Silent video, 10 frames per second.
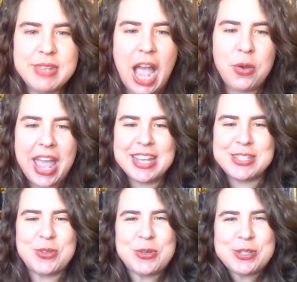Okay,
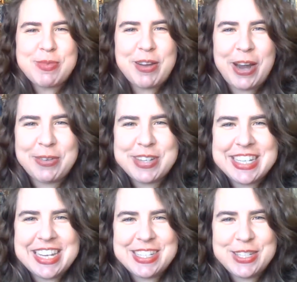so those are my
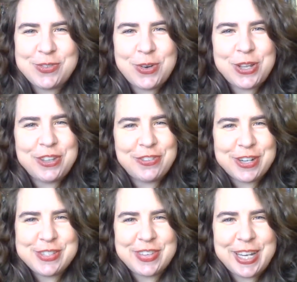recommendations for the
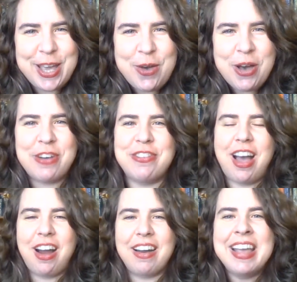first video of
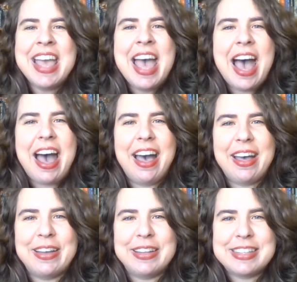our
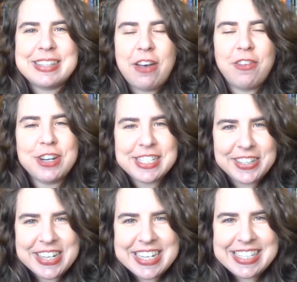
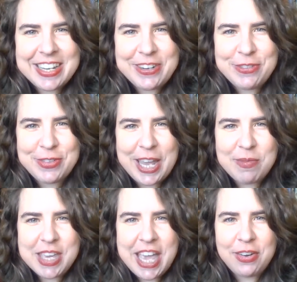series here from the
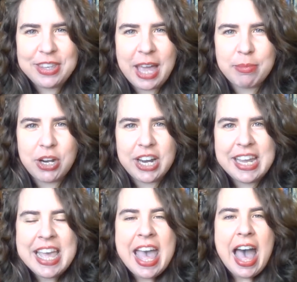Cape May County
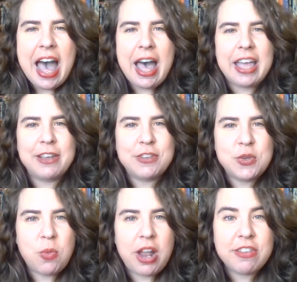Library. If
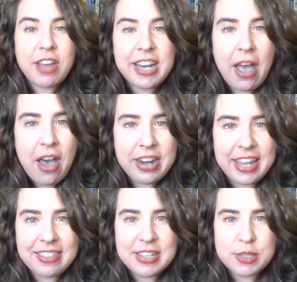you want to find out how to
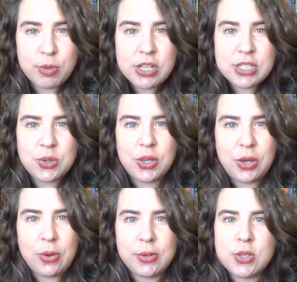get these books, you can
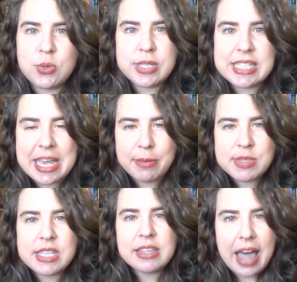go to
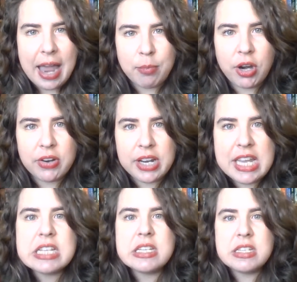cmclibrary.org.